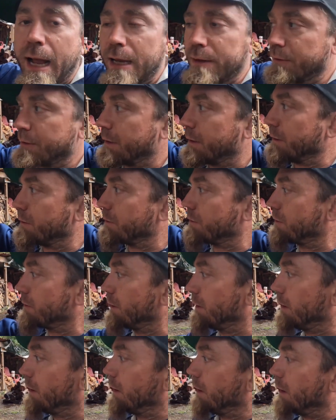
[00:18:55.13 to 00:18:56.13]
as is.
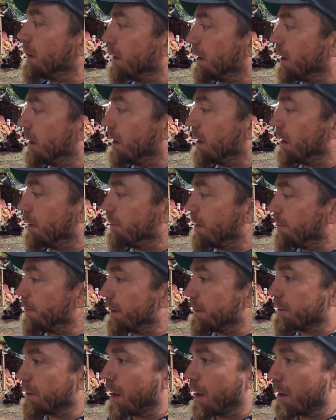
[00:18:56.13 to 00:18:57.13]
Had
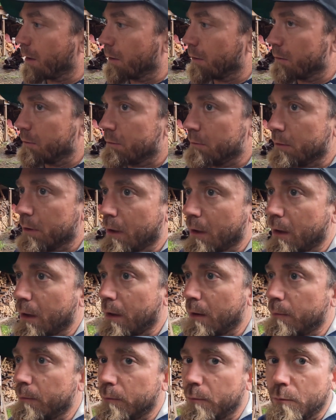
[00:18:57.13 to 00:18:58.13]
my daughter
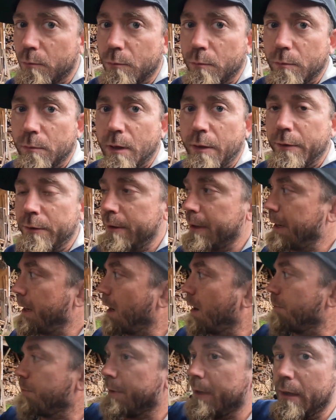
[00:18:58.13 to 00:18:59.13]
the other day
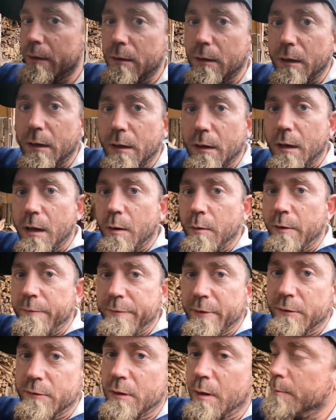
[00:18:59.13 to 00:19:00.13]
help me. We
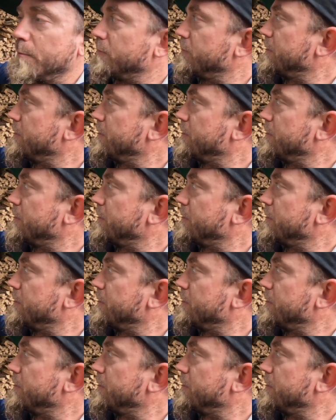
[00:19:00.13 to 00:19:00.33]
finished up